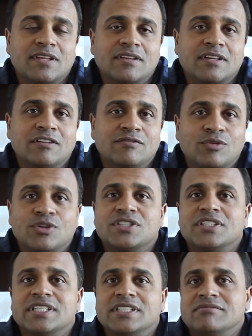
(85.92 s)

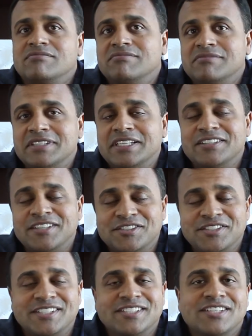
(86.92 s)
Unfortunately, it
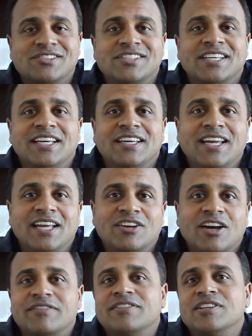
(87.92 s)
doesn't exist, and
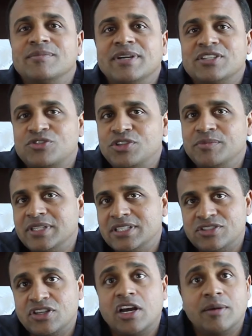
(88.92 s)
often the best treatment
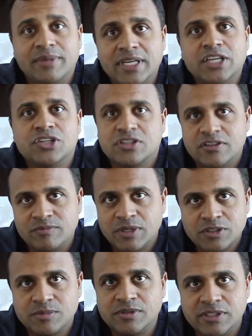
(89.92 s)
is a combination of
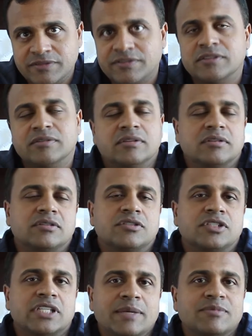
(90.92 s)
multiple different
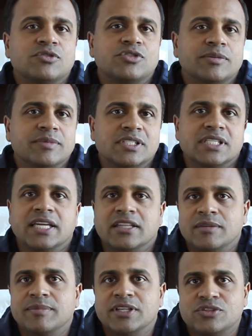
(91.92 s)
types of treatments to get
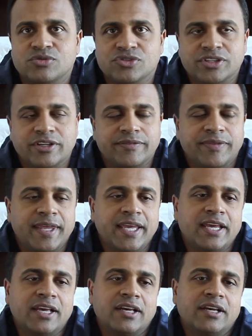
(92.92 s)
the best result.
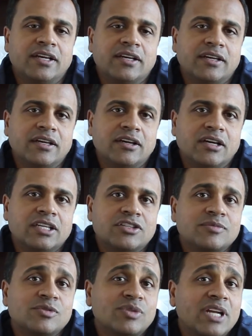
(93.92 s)
In
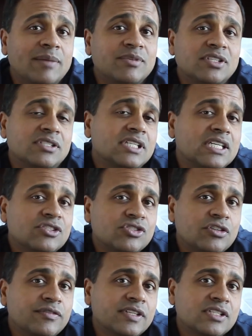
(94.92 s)
terms of what happens on the skin
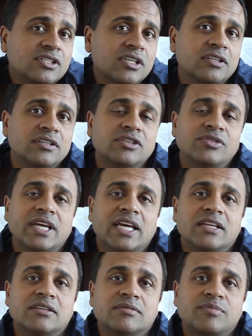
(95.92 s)
surface, you
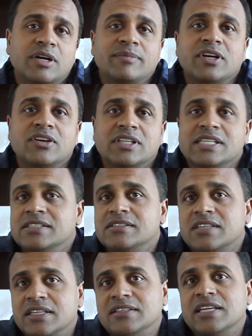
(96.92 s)
get primarily is
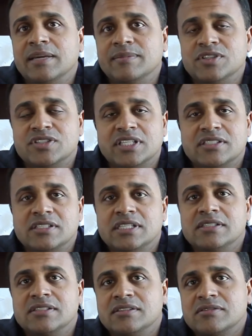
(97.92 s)
sun damage. That's
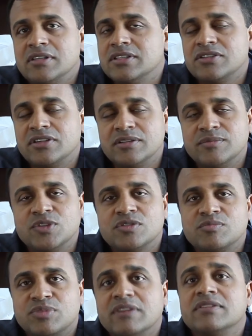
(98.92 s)
the
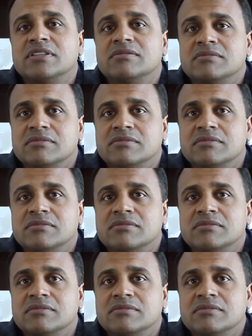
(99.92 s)
most prevalent